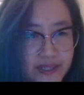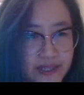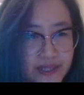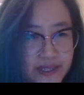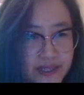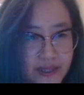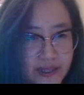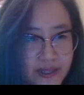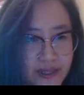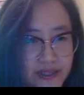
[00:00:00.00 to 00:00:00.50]

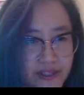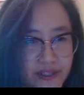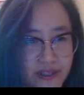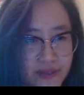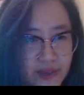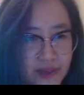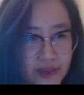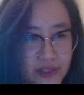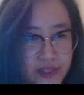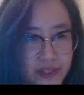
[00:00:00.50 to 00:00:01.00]
I'll just
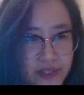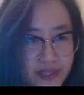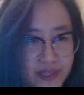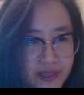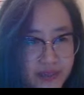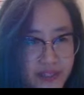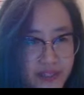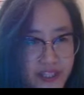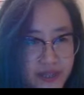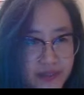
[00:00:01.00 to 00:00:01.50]
bring up
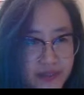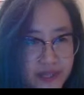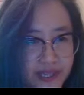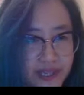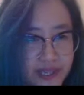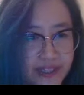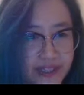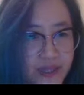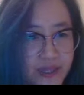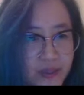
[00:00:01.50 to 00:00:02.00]
the ship
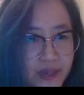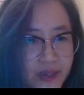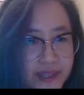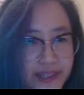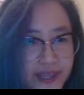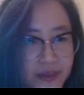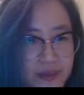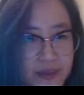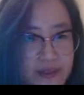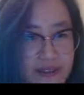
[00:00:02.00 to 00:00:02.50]
again. The one
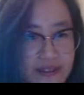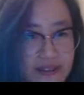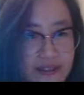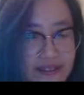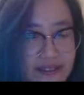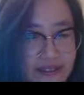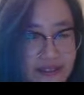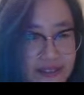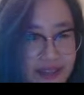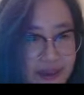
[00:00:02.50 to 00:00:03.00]
that was
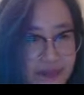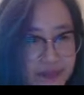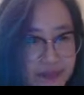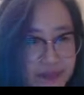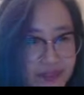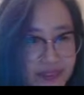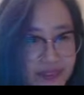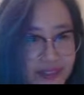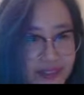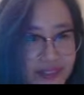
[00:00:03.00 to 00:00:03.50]

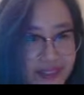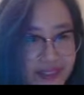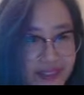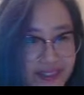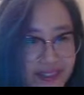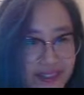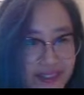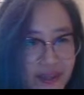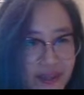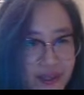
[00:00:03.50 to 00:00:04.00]

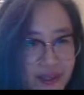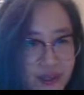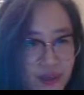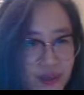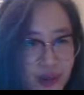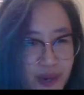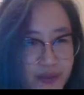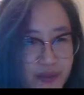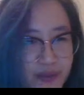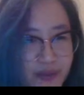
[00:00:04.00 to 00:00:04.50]
the not
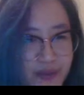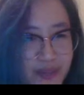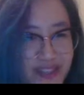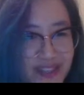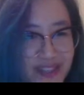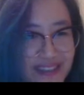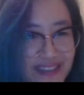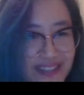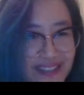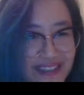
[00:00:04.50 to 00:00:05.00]
quite Ruby
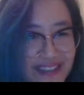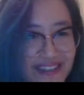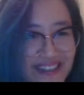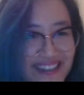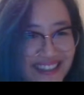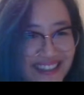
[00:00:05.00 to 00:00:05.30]
Princess.